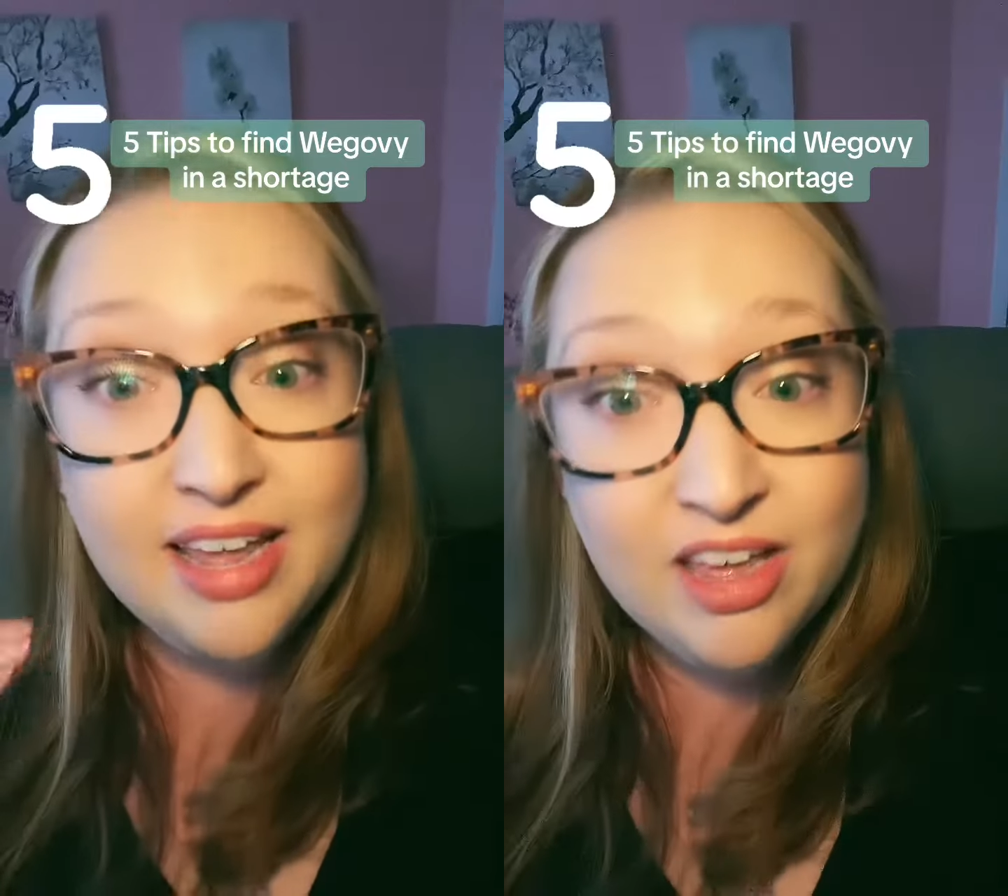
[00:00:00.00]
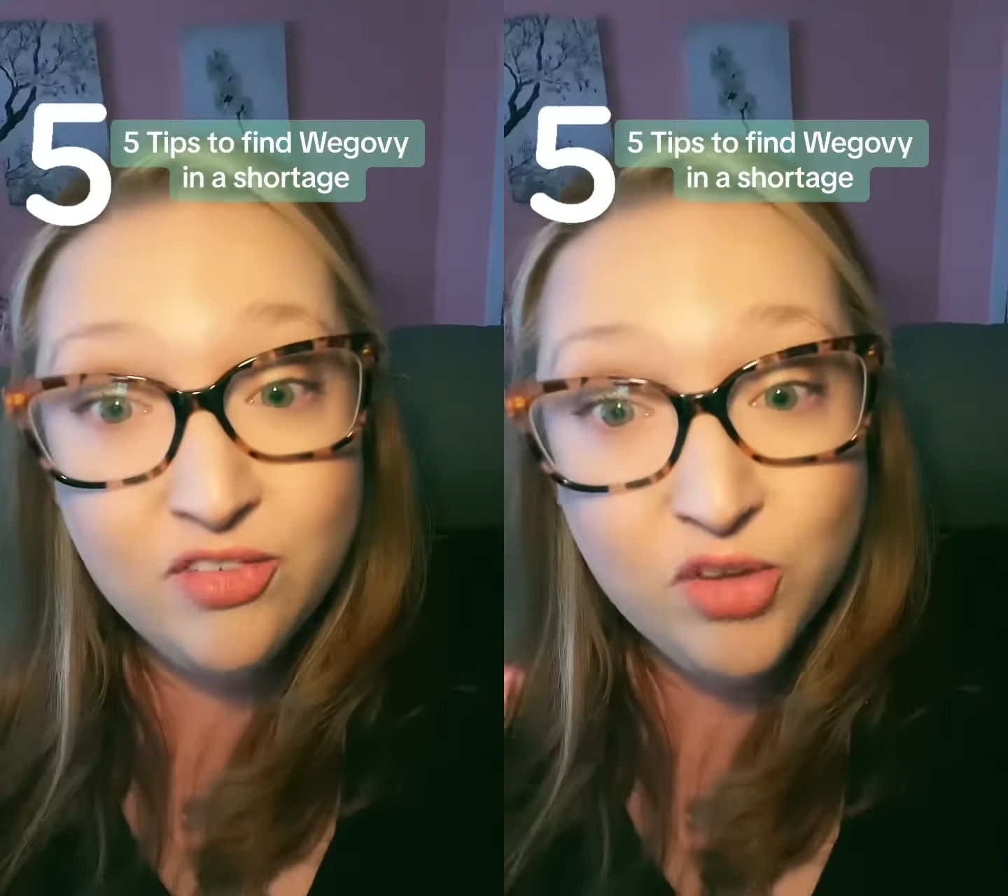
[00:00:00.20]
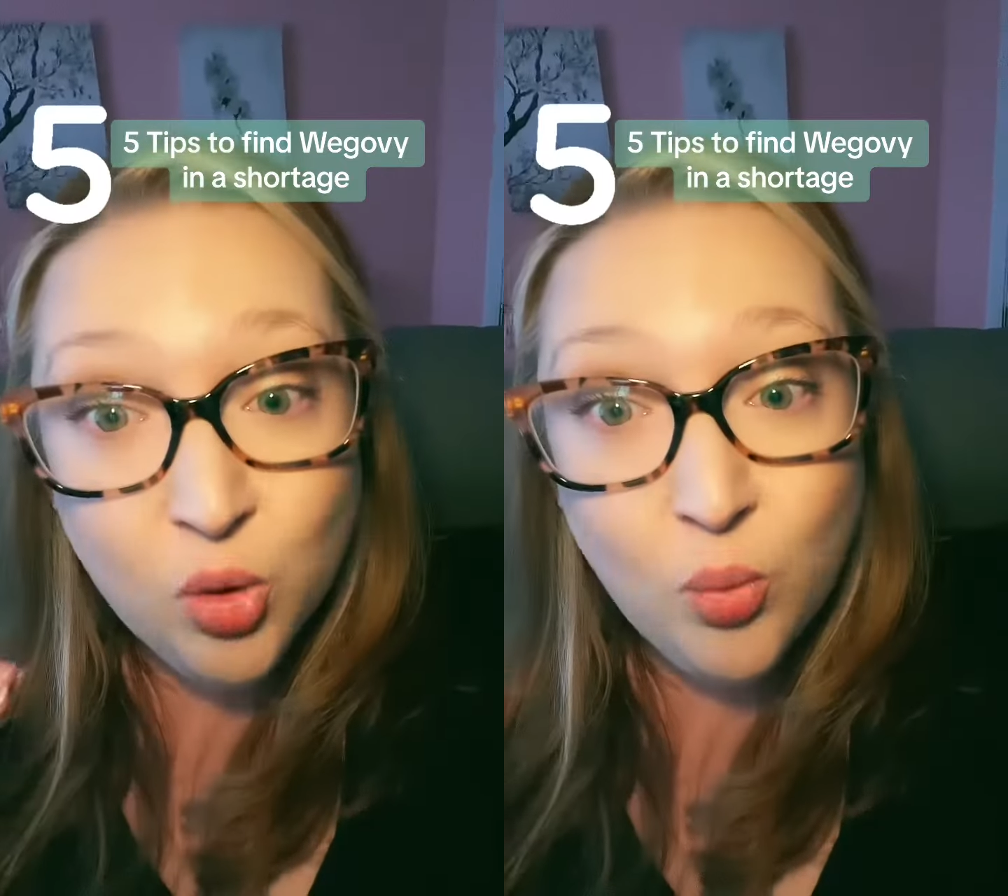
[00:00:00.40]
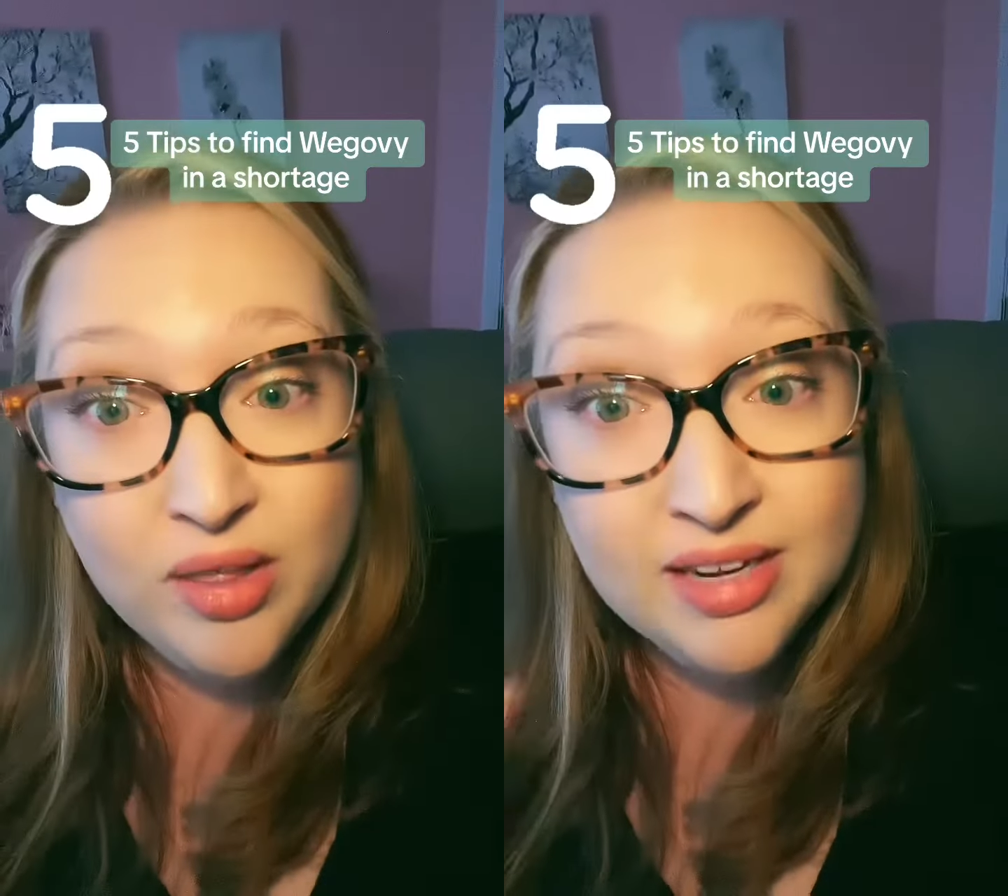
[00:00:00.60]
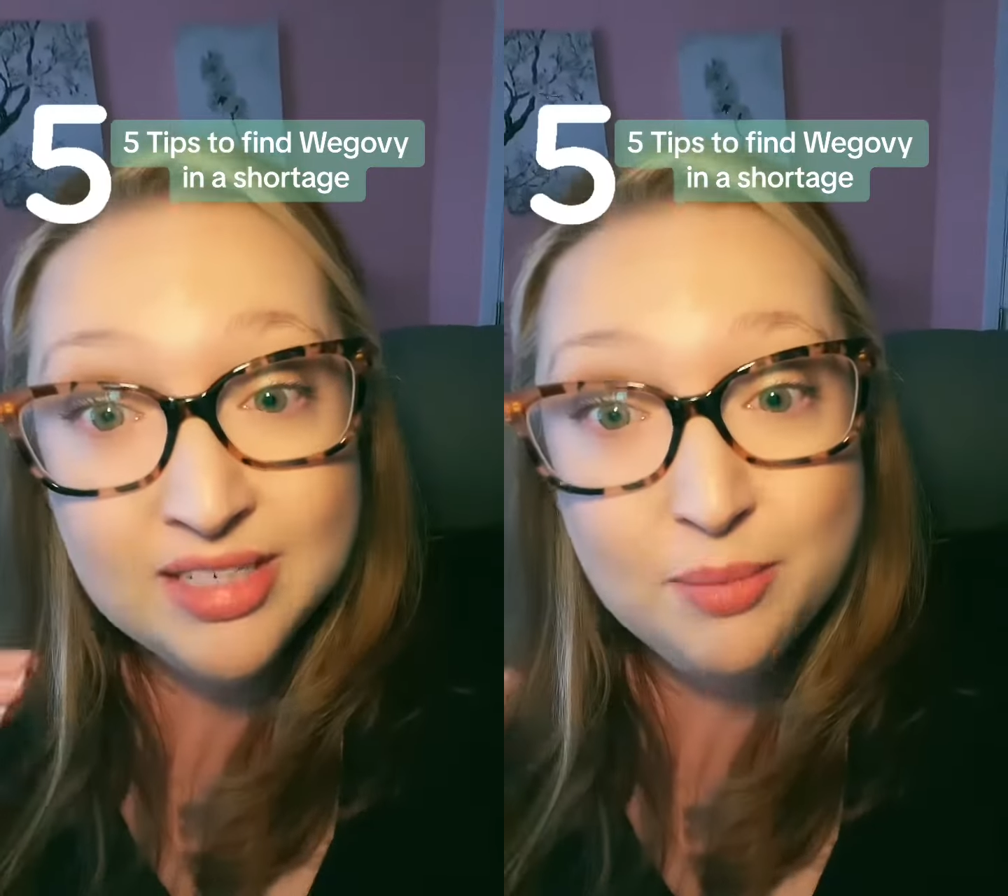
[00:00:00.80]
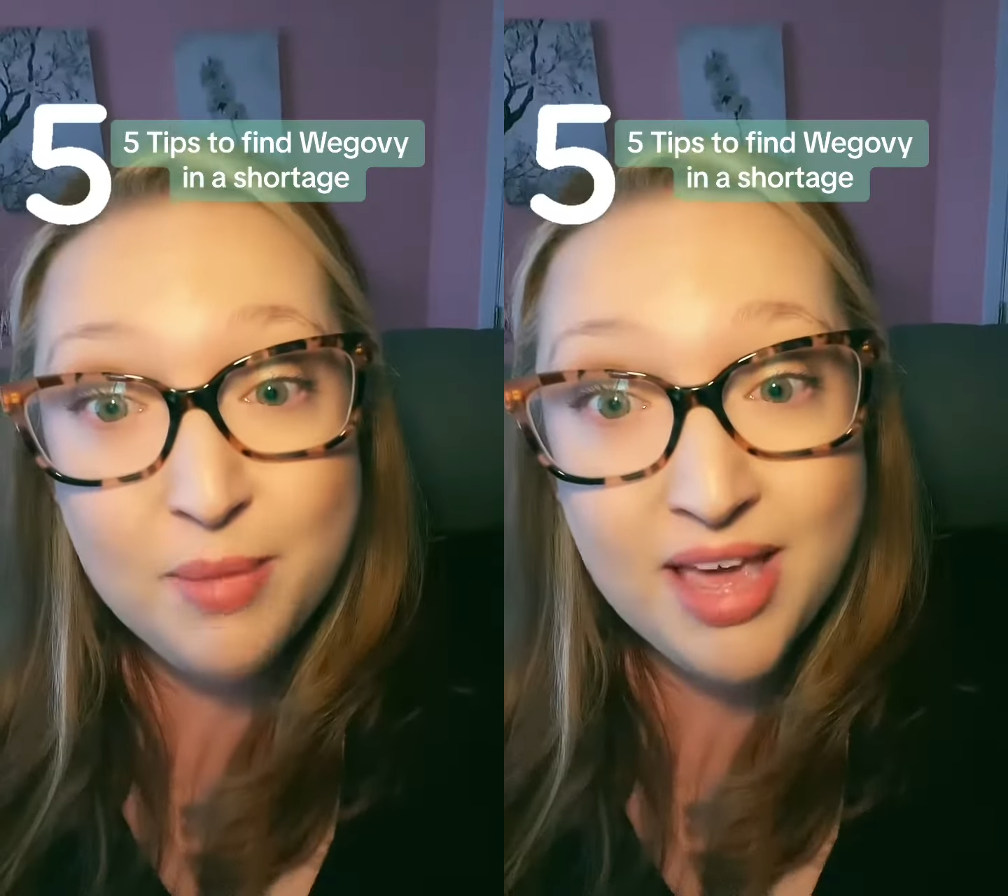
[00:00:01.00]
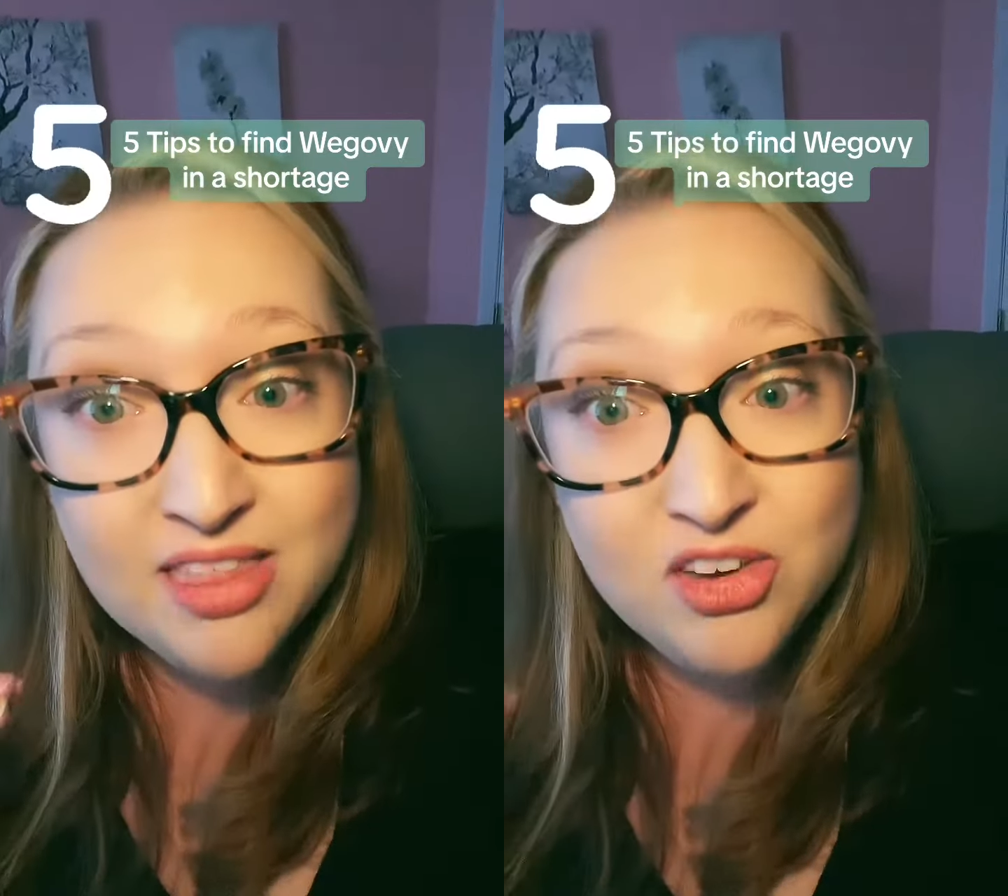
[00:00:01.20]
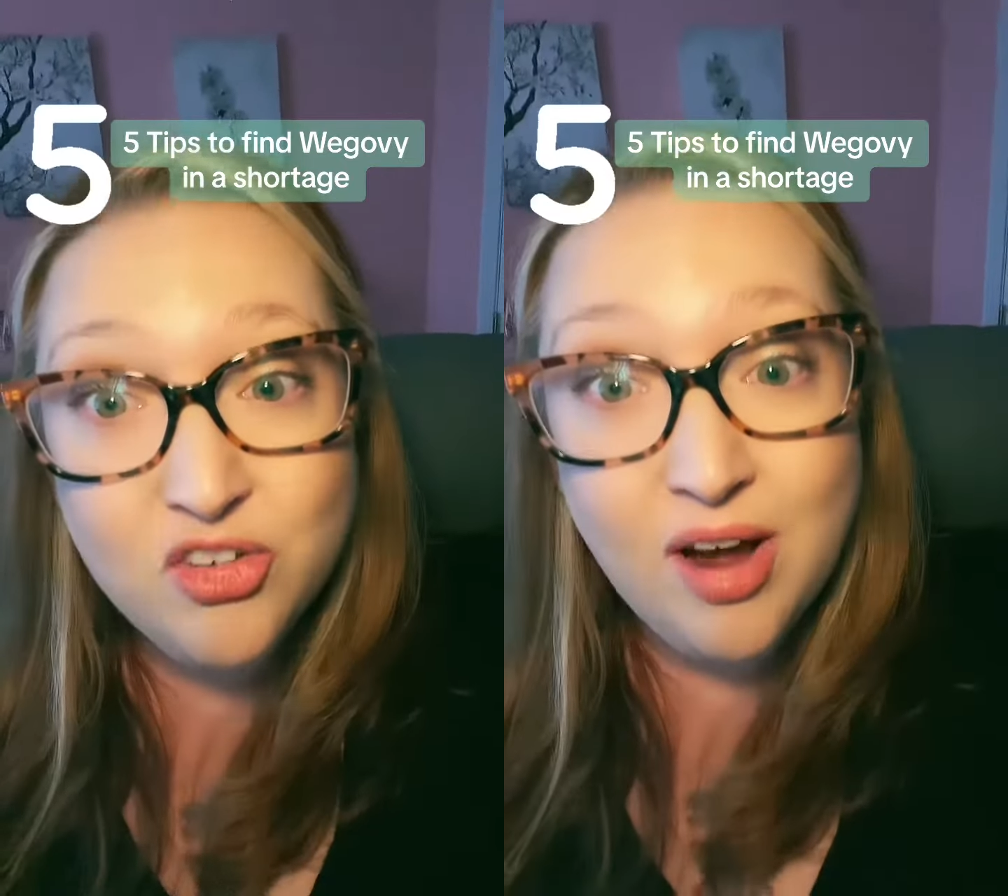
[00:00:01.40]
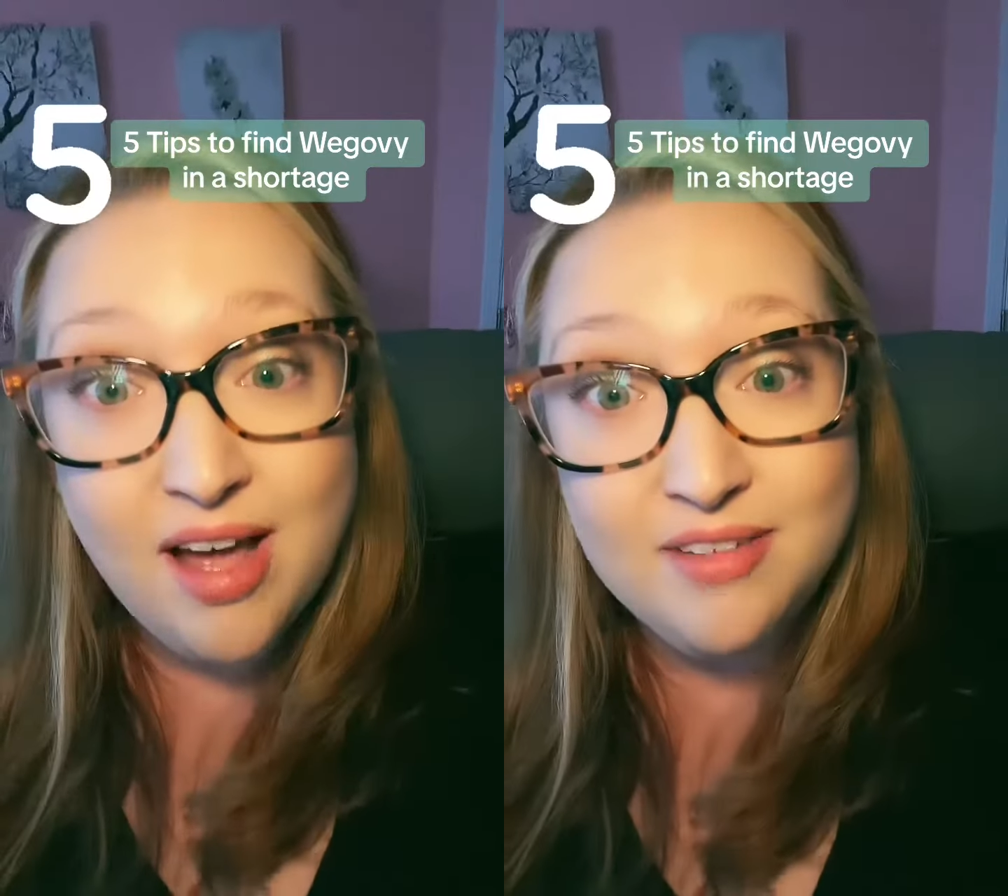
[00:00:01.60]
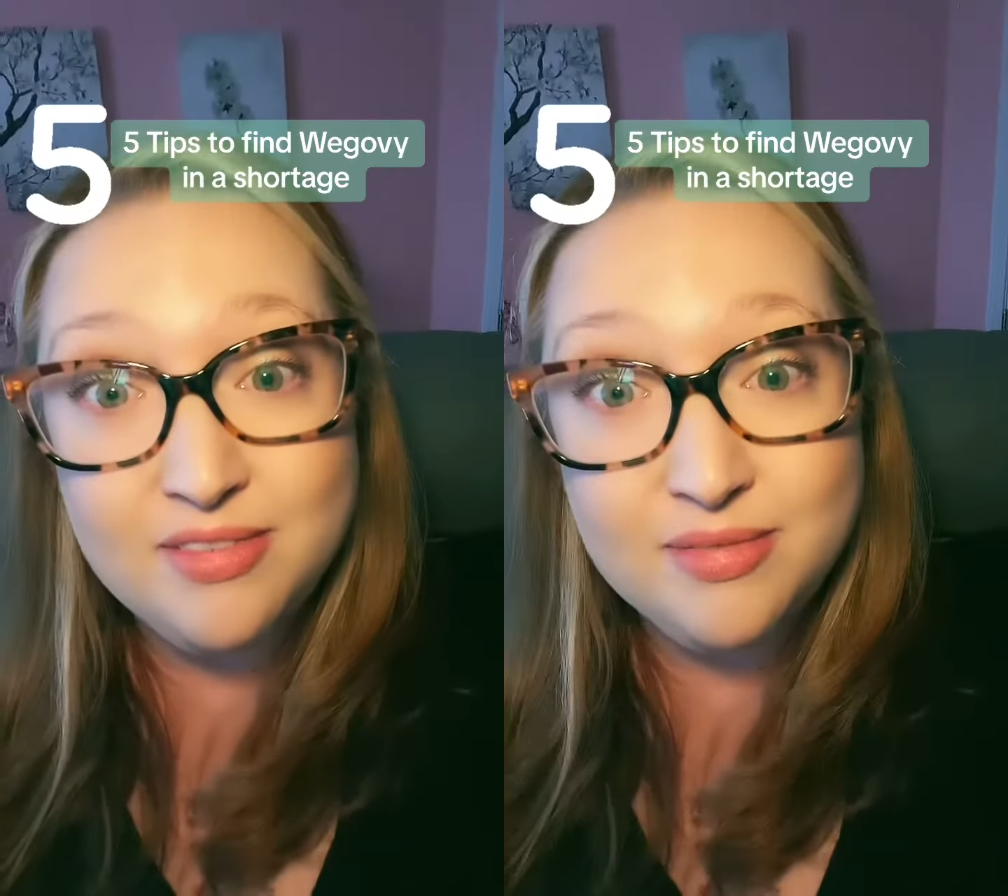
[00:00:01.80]
if you're willing to make the
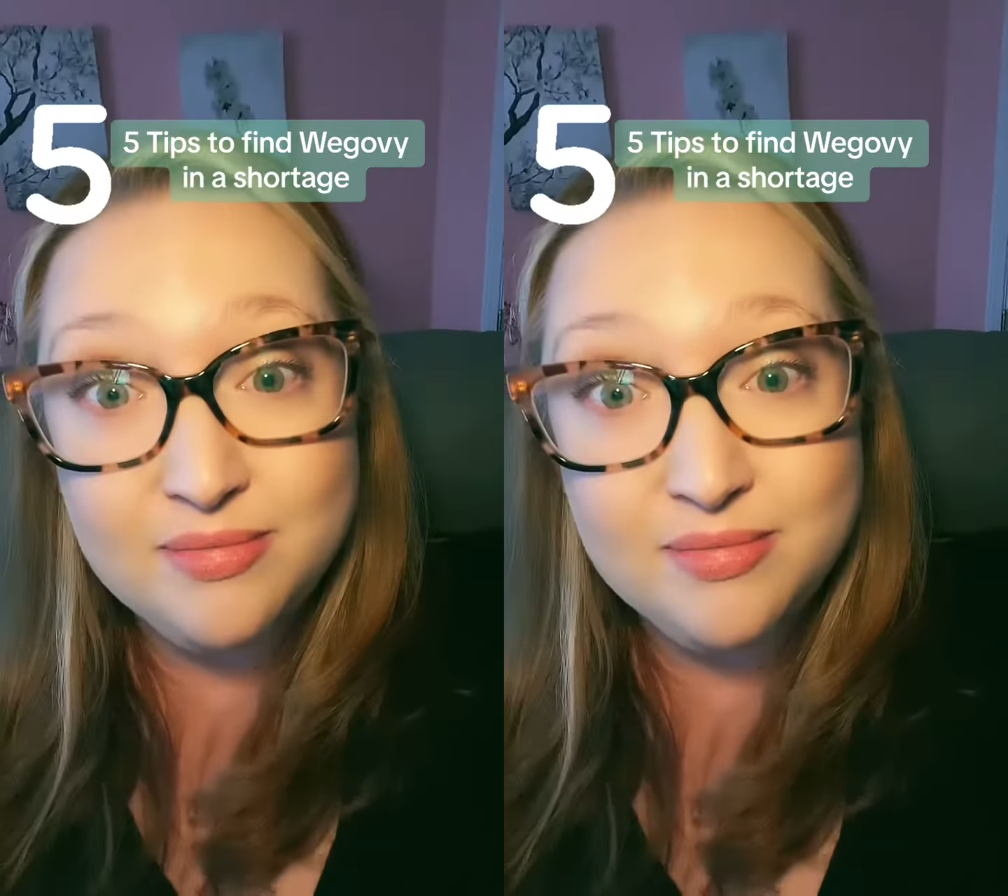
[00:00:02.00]
drive.